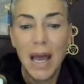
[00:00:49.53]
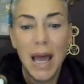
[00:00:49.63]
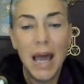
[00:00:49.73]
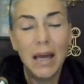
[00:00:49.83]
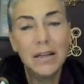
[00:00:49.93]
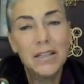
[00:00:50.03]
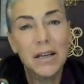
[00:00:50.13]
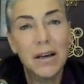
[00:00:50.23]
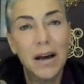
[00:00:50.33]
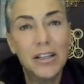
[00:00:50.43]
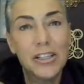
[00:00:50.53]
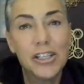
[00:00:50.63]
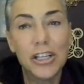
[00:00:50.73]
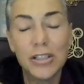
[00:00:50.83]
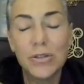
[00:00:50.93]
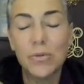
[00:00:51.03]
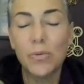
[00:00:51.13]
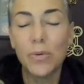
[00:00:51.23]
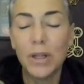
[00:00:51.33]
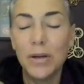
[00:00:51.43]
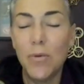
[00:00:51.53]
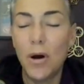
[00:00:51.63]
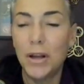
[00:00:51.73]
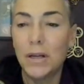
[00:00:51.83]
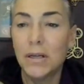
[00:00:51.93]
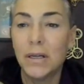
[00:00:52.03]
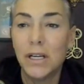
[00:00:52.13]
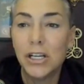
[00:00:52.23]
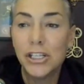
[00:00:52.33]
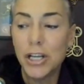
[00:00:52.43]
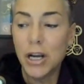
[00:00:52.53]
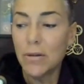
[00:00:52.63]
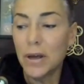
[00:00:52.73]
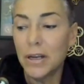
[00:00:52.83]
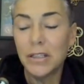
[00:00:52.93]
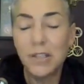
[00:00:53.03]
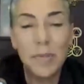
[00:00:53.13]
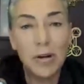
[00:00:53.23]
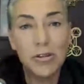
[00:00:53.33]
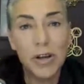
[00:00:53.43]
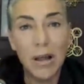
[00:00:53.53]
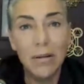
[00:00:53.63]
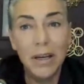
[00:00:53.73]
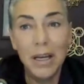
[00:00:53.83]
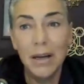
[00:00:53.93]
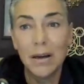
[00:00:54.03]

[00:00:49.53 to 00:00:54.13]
And I just really want to share that in spirituality,